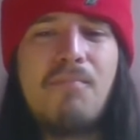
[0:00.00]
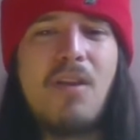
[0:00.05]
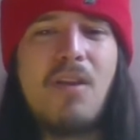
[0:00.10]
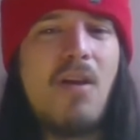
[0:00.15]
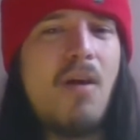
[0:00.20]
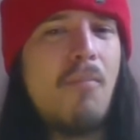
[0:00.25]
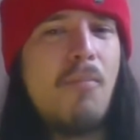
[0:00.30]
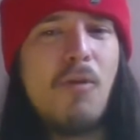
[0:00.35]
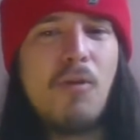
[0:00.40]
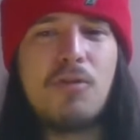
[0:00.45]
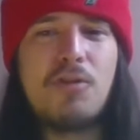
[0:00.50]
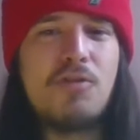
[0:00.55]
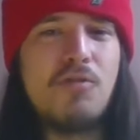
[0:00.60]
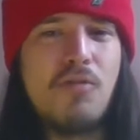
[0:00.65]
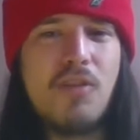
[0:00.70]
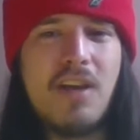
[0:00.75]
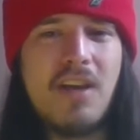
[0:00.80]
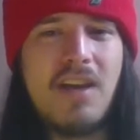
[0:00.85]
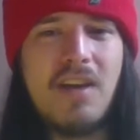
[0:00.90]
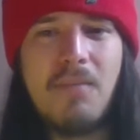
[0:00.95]
I'm not
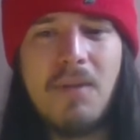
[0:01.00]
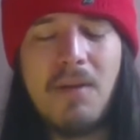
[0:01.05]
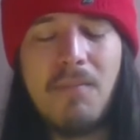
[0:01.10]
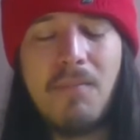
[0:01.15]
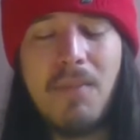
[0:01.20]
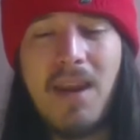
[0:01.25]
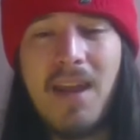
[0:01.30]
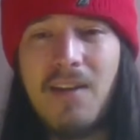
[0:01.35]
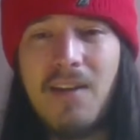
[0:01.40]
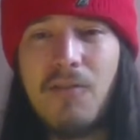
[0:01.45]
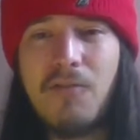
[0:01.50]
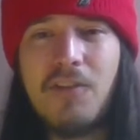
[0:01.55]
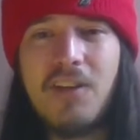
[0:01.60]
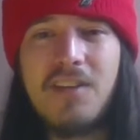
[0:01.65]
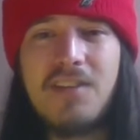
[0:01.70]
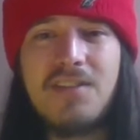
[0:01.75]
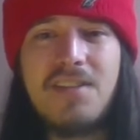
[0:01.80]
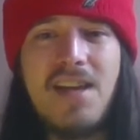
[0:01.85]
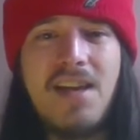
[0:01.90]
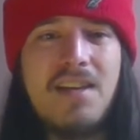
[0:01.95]
sure they're going to be a playoff
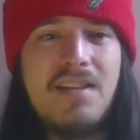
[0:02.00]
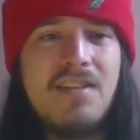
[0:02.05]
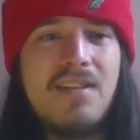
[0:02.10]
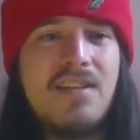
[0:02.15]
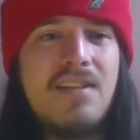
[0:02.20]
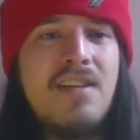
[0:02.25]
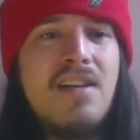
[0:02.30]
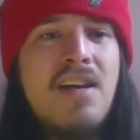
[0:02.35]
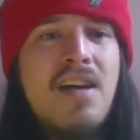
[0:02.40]
contender